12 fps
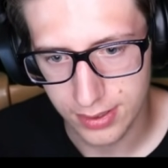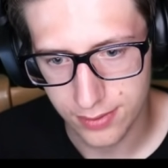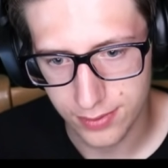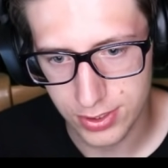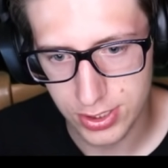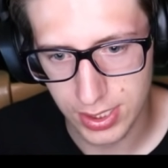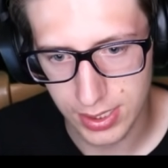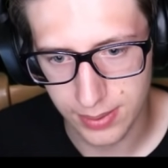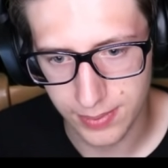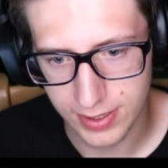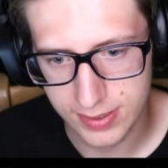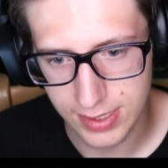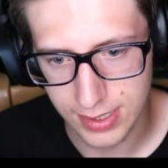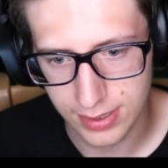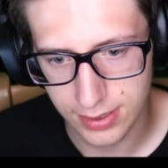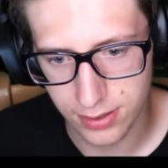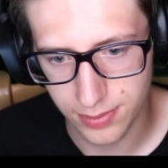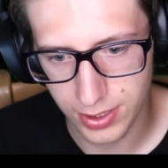which makes it a
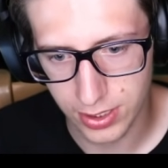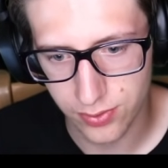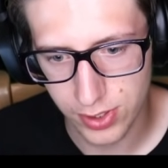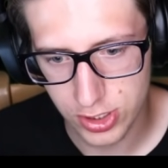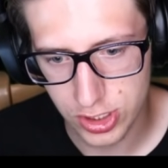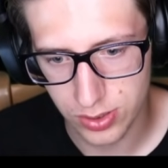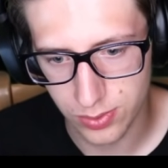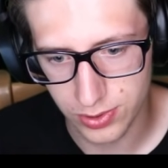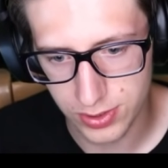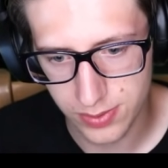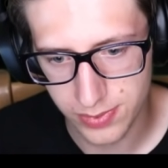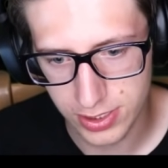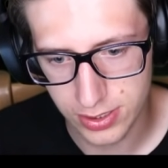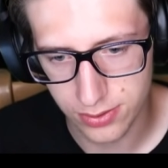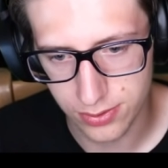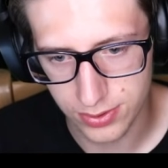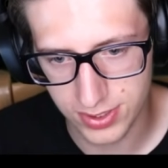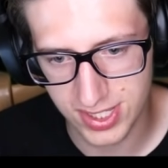little bit questionable to be
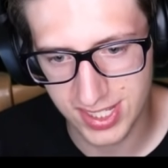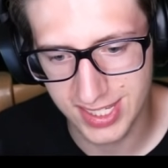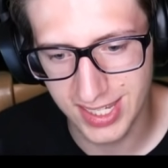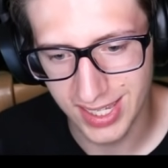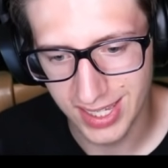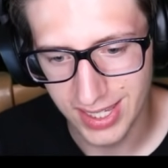used